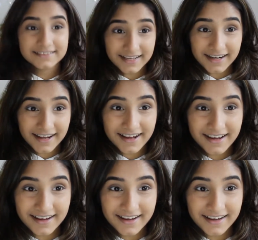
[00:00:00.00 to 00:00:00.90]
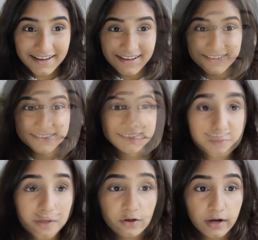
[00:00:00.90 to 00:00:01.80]
Ta-da!
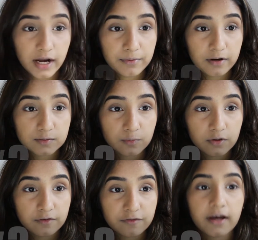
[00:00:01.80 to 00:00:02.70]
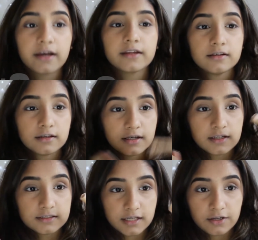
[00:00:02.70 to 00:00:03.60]
To make your eyebrows more defined,
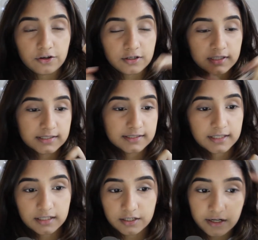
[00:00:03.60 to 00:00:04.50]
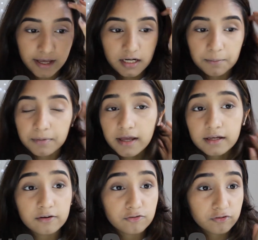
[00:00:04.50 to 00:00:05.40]
take your concealer and apply
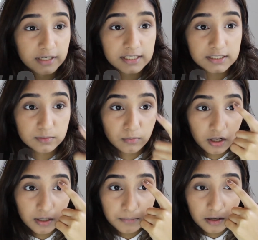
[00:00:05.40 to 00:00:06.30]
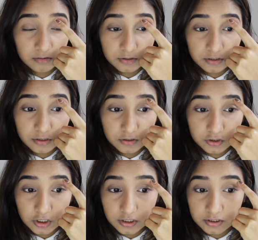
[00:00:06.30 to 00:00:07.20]
a really small amount
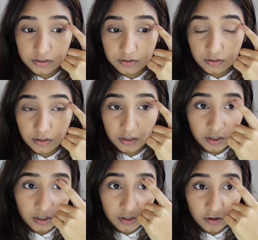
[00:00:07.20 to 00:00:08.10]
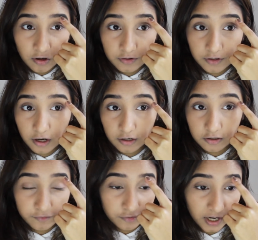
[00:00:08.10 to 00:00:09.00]
just on the
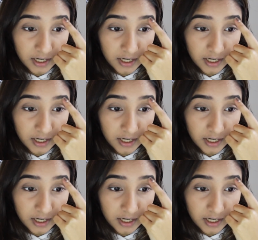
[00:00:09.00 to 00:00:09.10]
arc of your